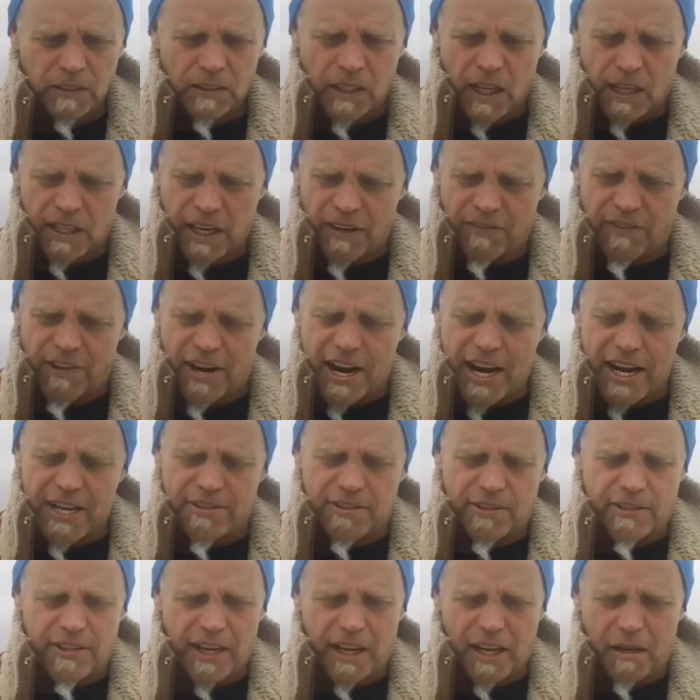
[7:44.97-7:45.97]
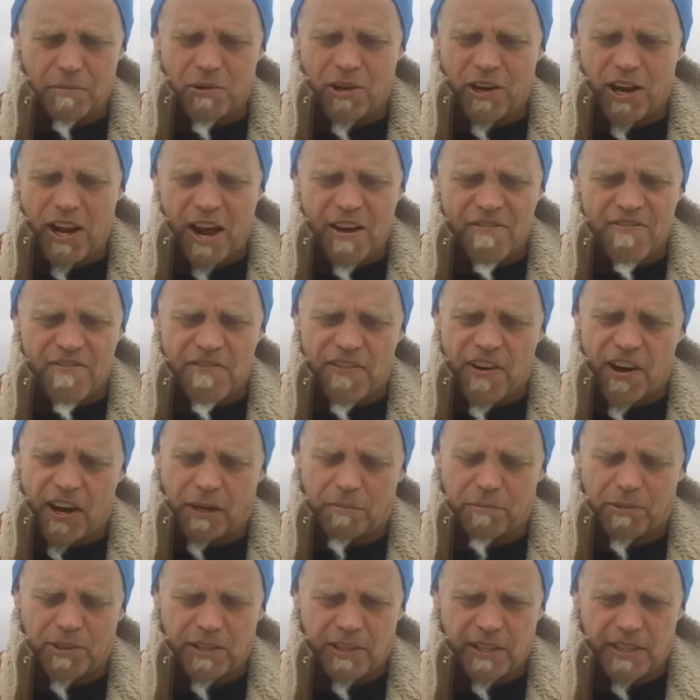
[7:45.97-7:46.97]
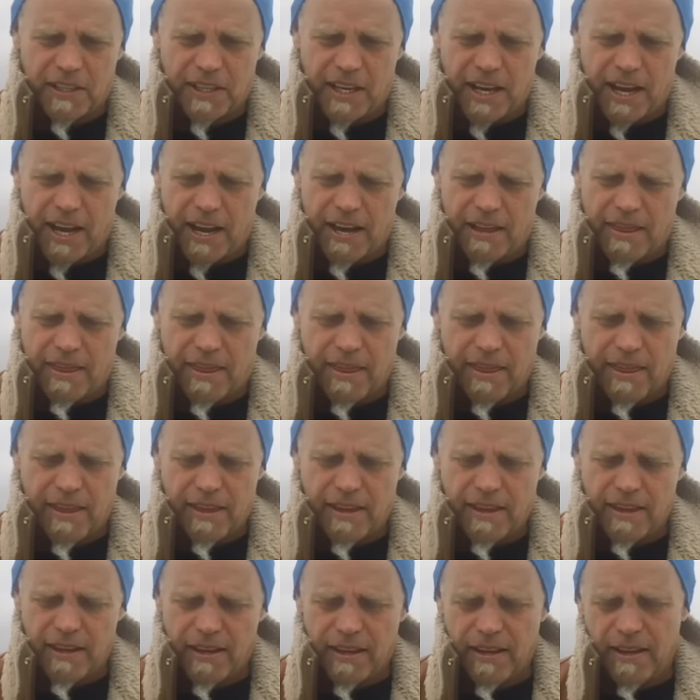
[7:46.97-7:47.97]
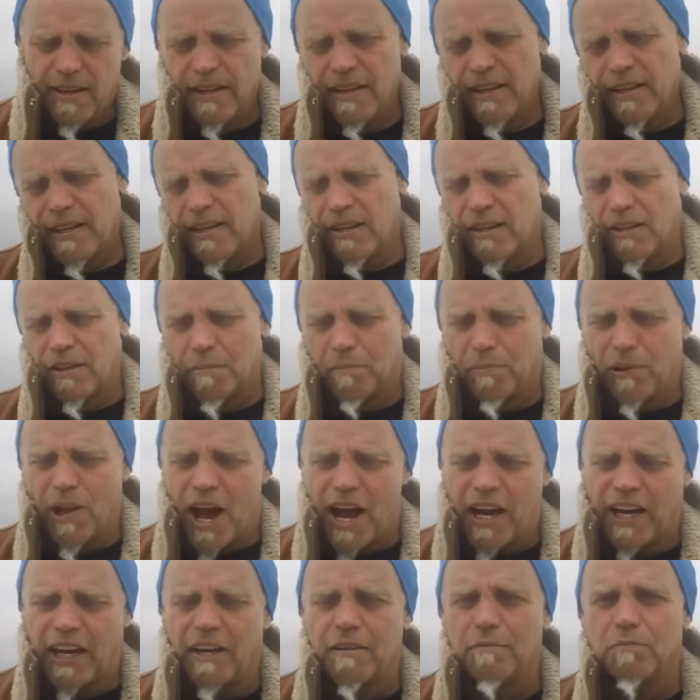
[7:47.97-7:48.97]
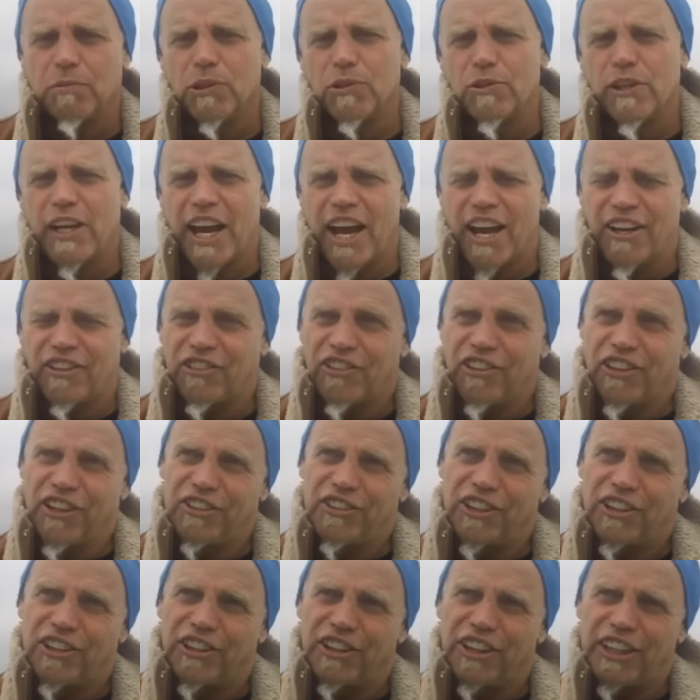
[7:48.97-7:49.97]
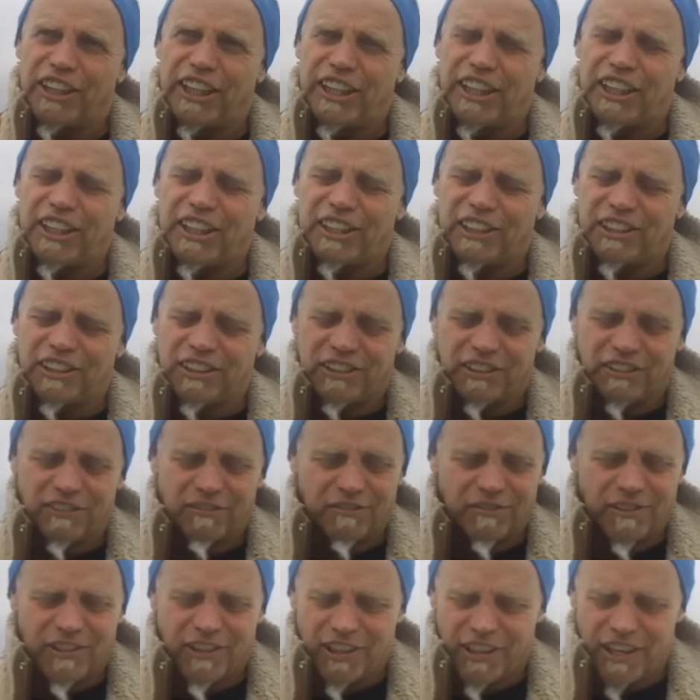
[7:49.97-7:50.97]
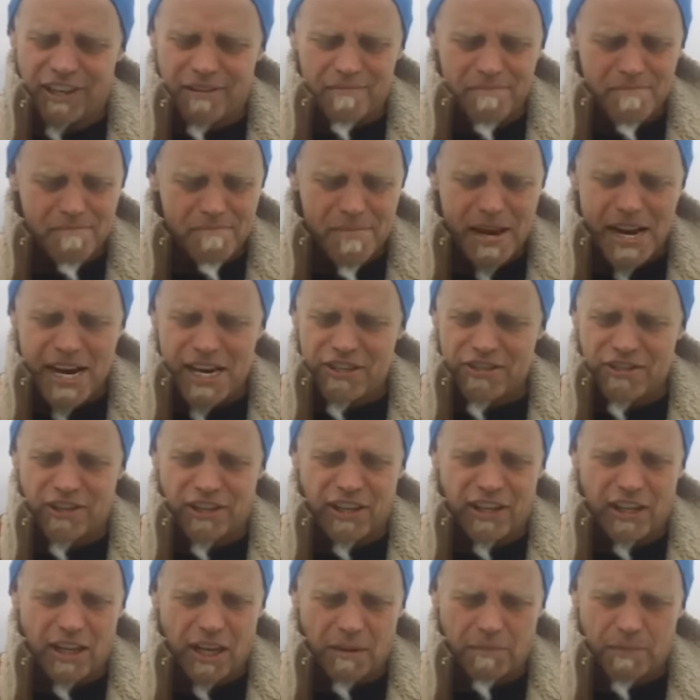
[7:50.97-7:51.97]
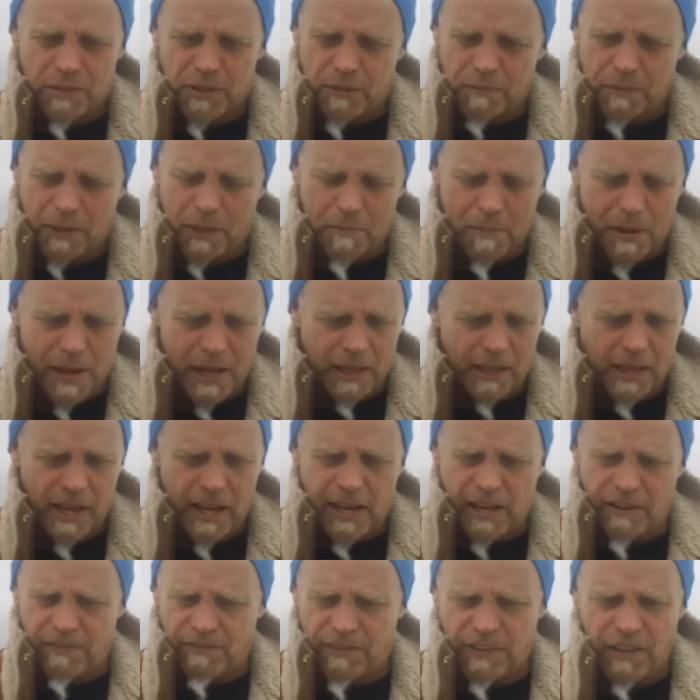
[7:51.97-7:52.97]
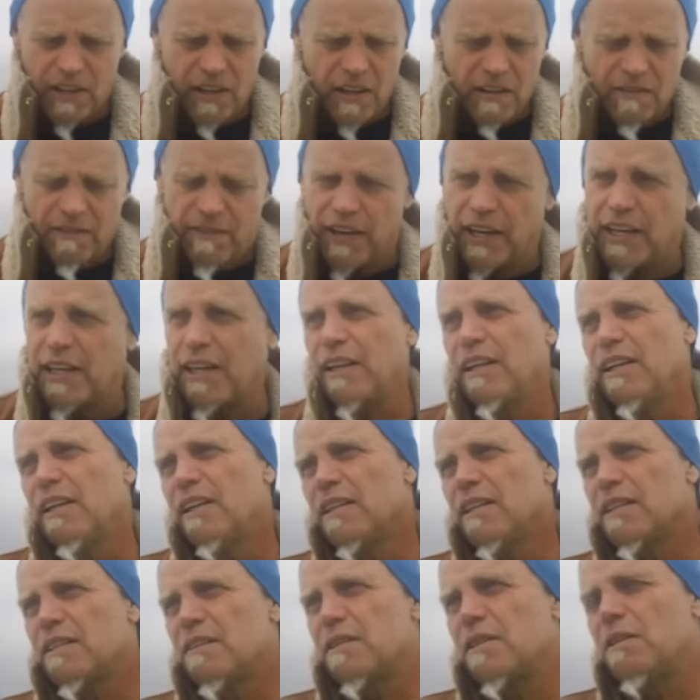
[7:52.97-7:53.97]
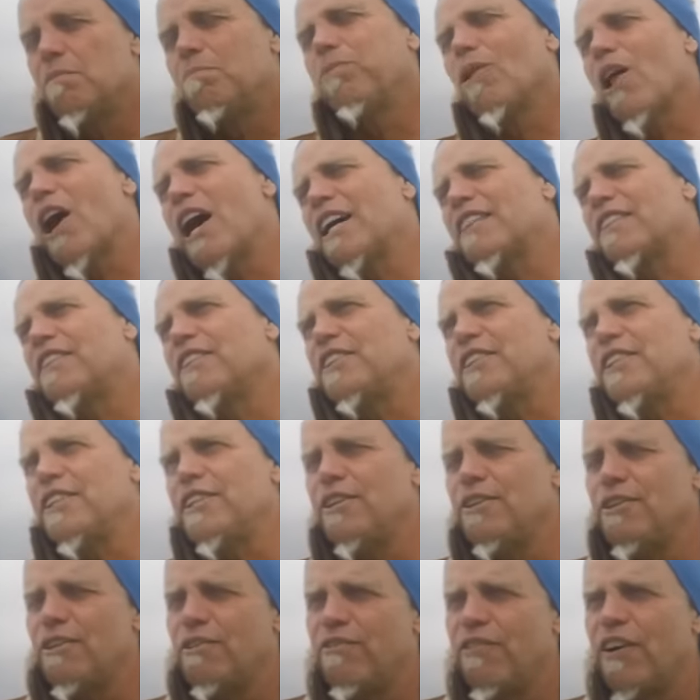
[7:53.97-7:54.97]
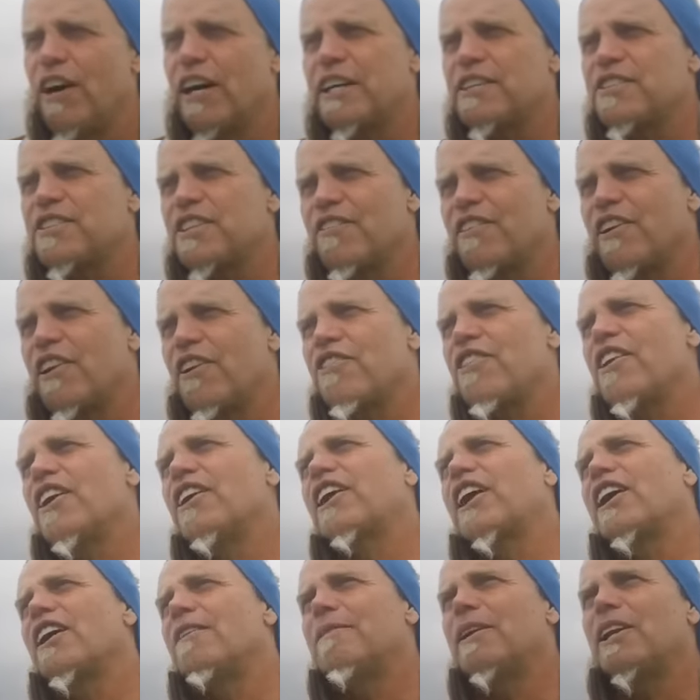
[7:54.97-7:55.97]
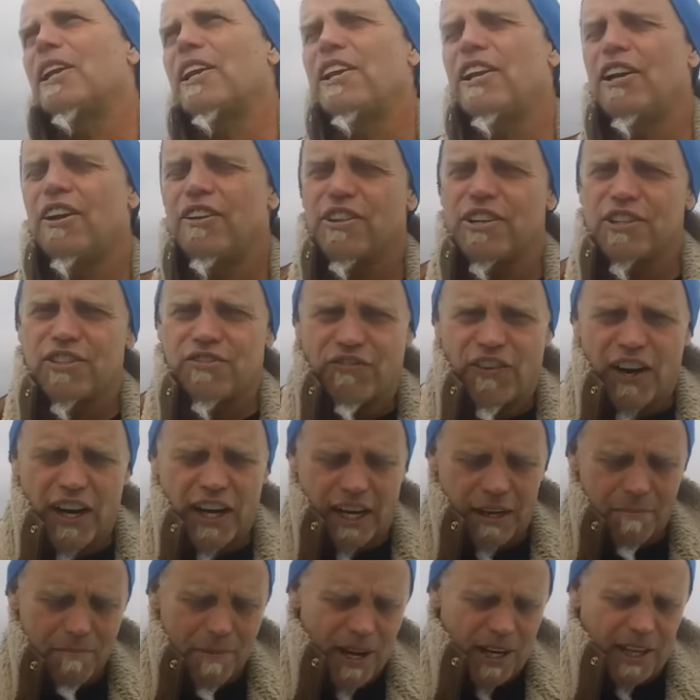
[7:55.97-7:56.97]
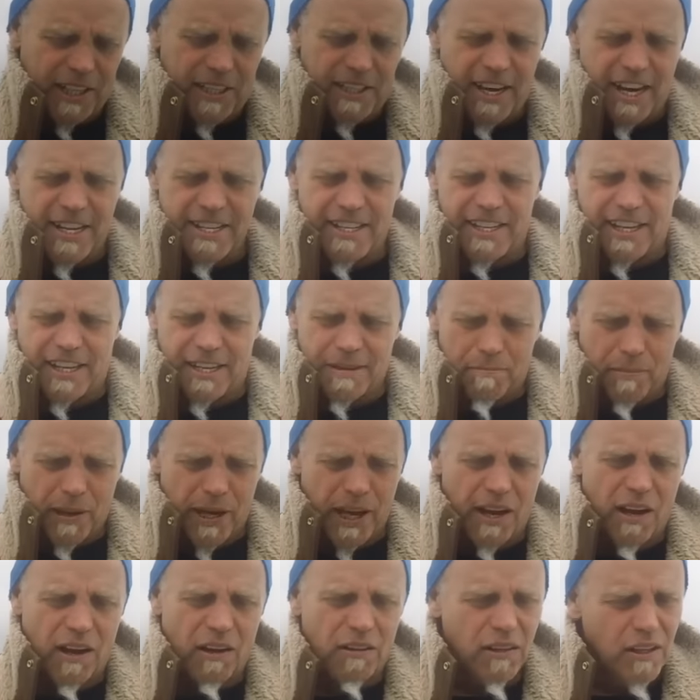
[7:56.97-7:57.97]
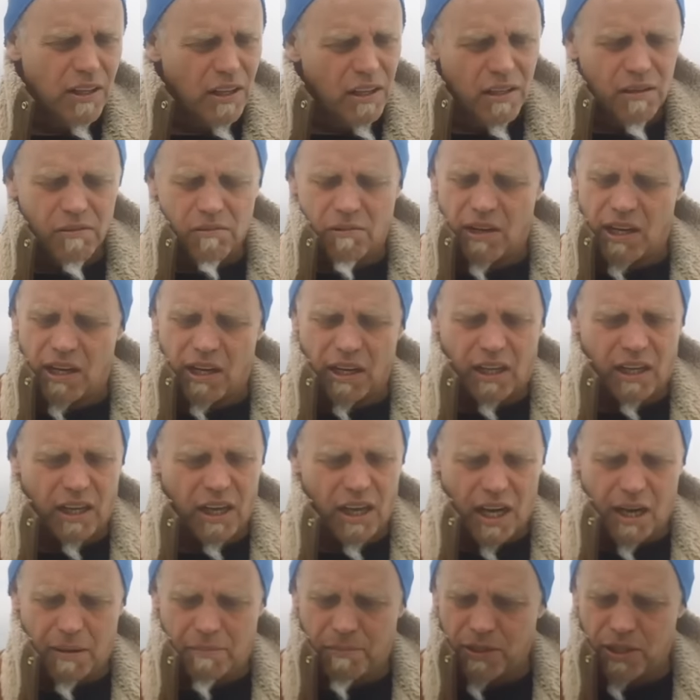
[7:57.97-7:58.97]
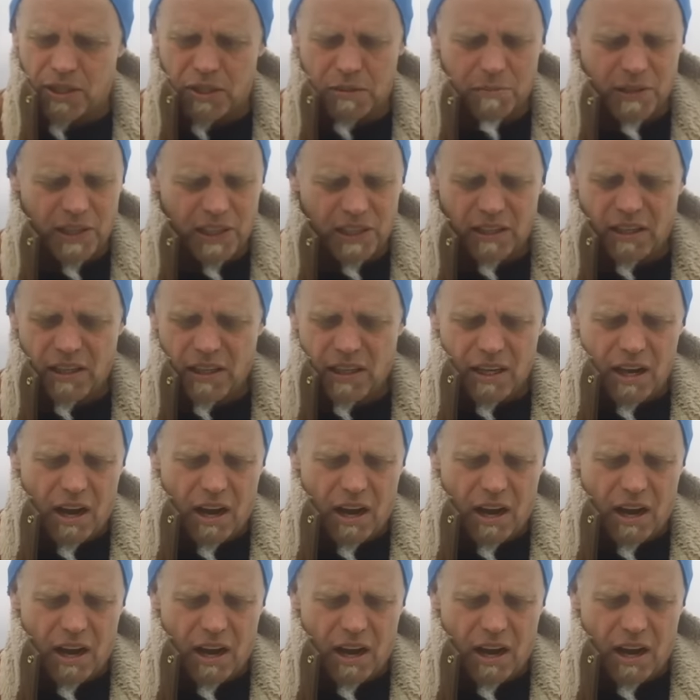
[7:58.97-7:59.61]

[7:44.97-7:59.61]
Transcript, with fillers: I never answered anyone, and I fought him to the death. You know, the blocking of Blue Castle on the green, what a major accomplishment in my life. Fucking, to block the DU, fucking 700 coming in here, this fucking monetizing cabal, what an accomplishment.